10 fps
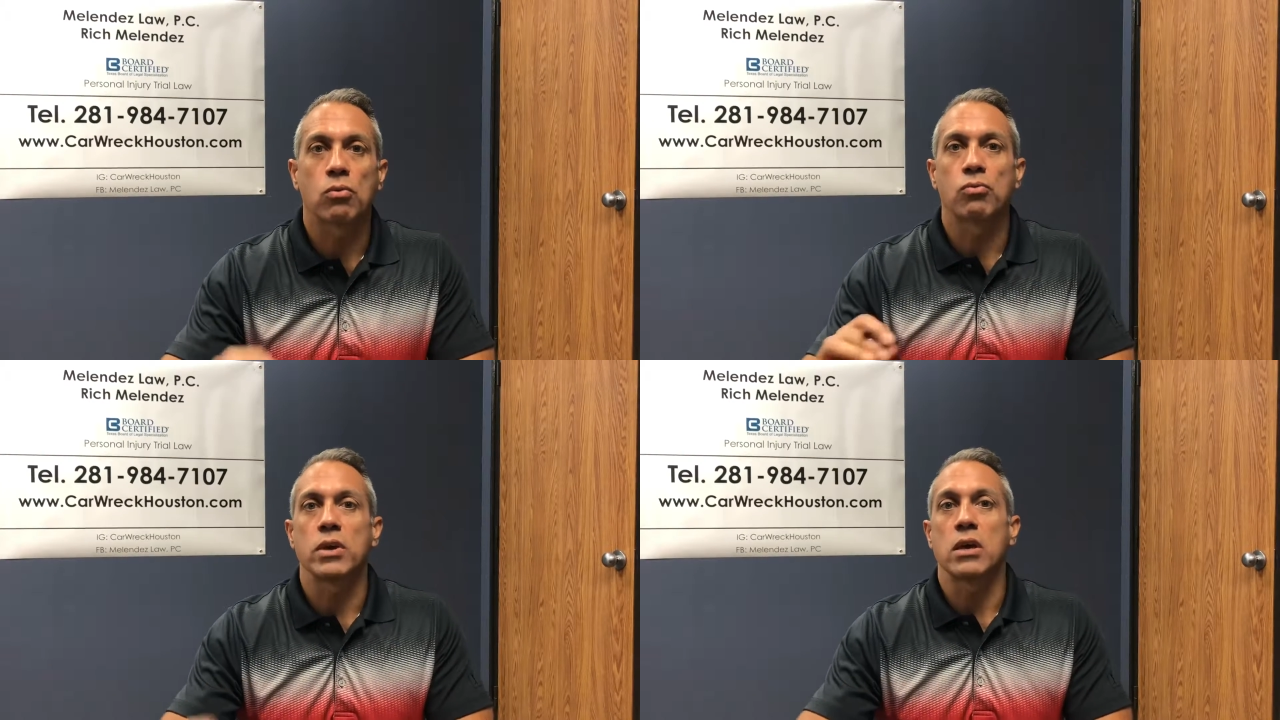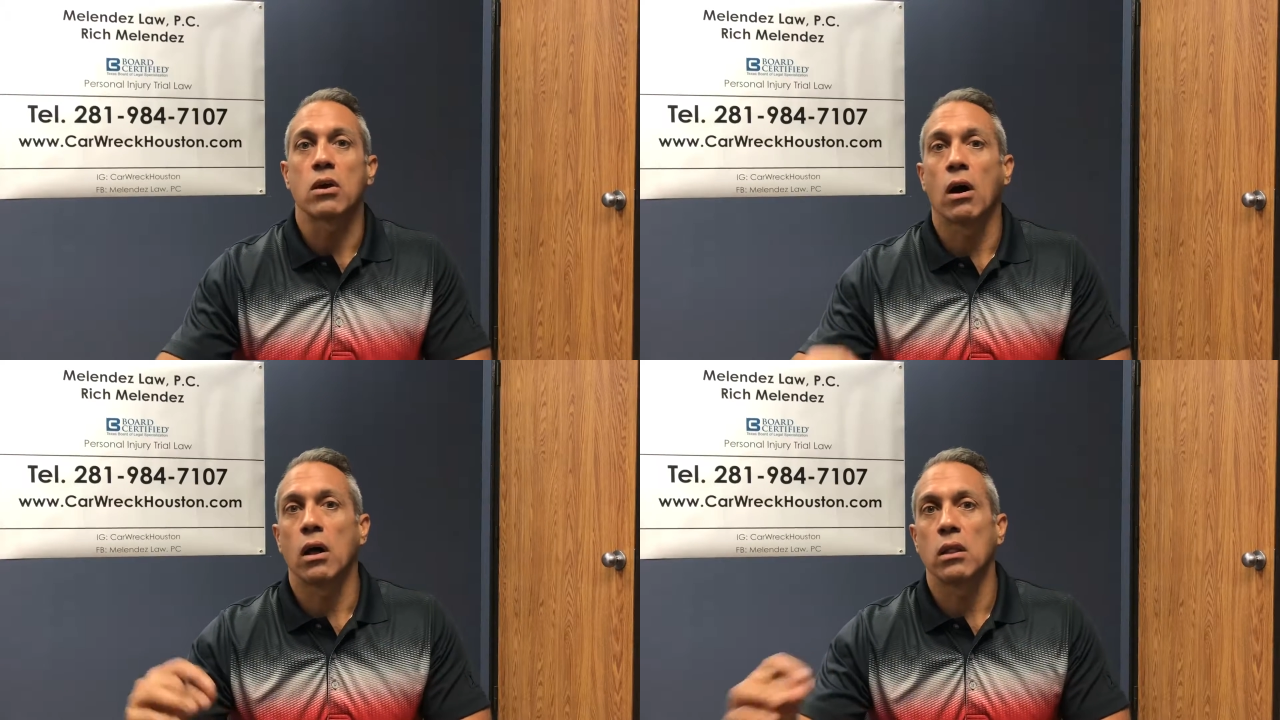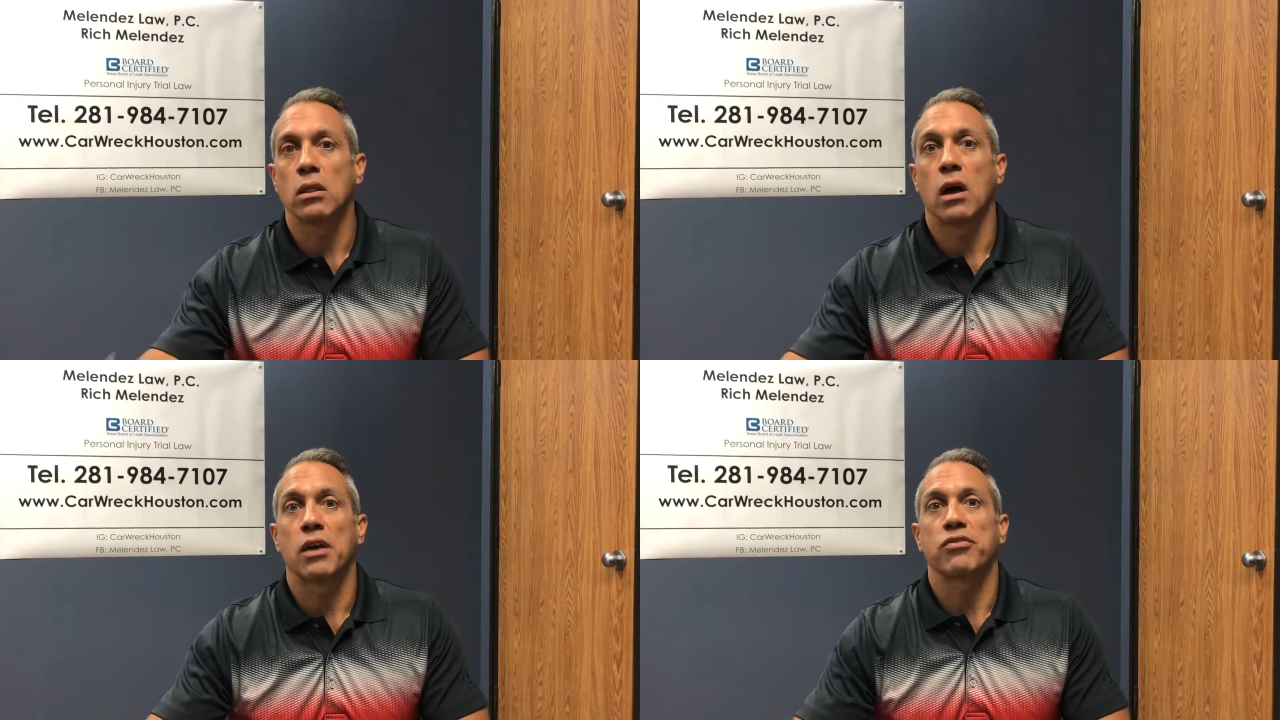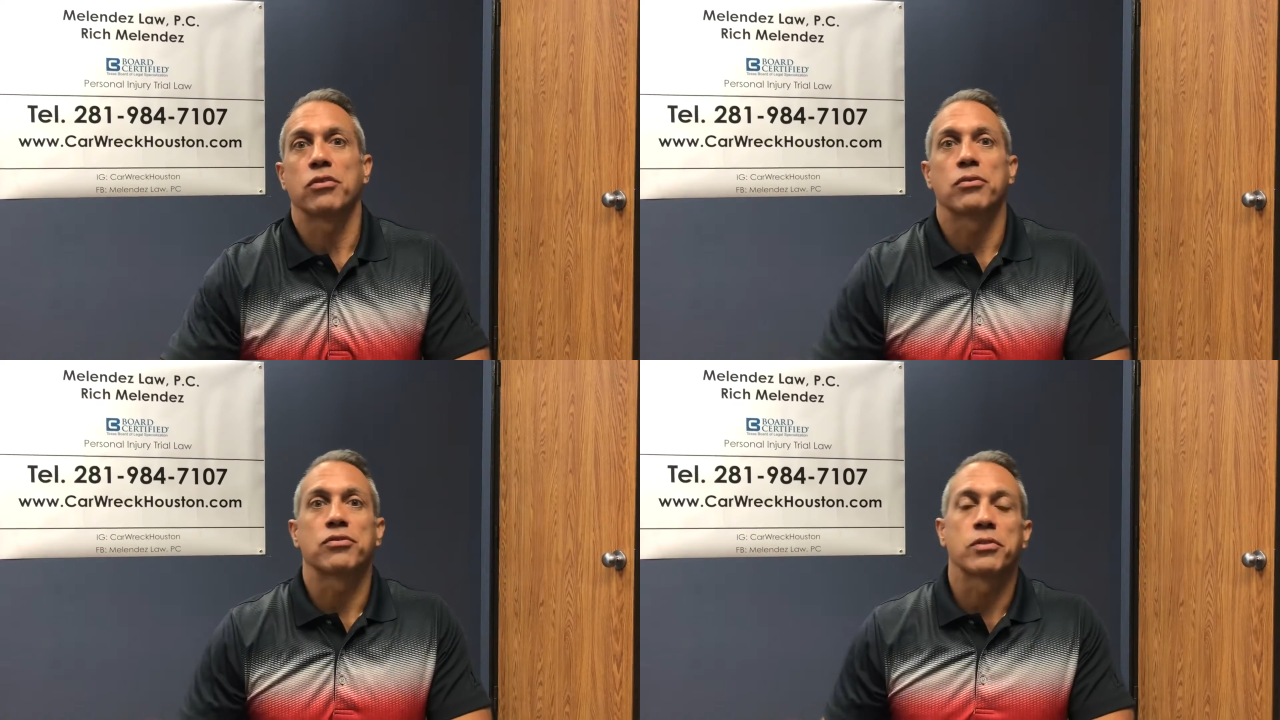recall
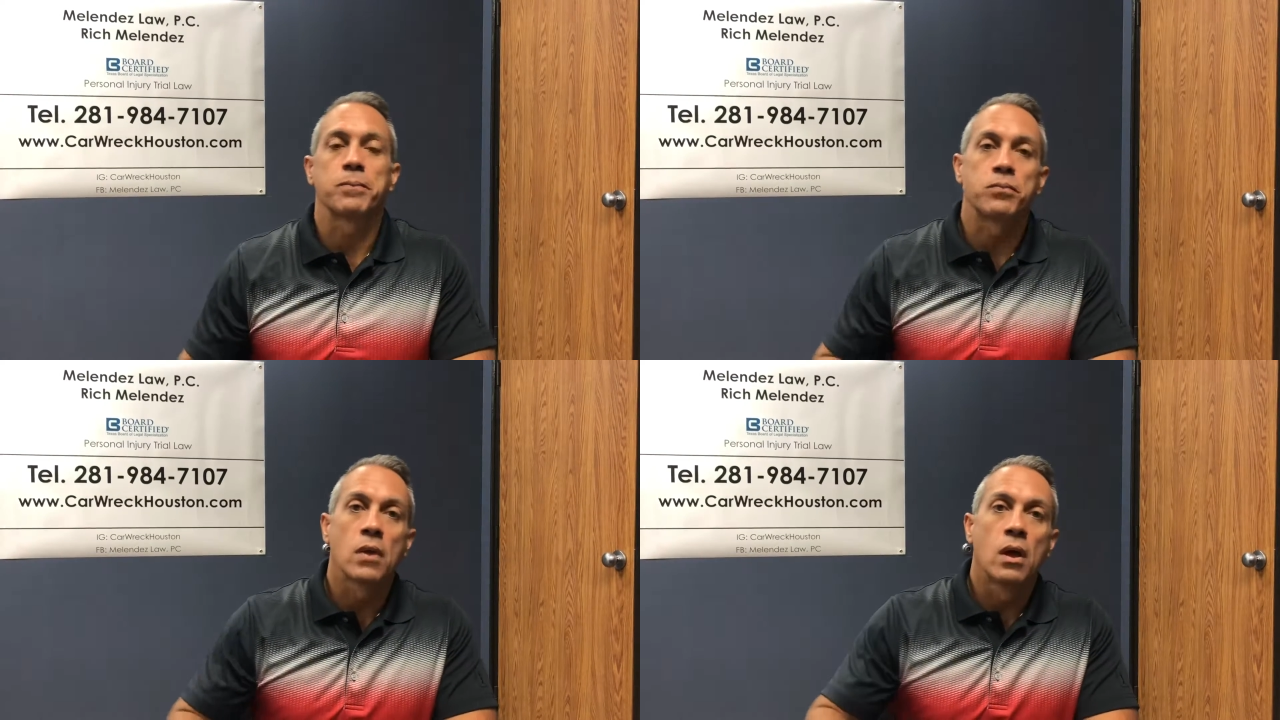lawsuits.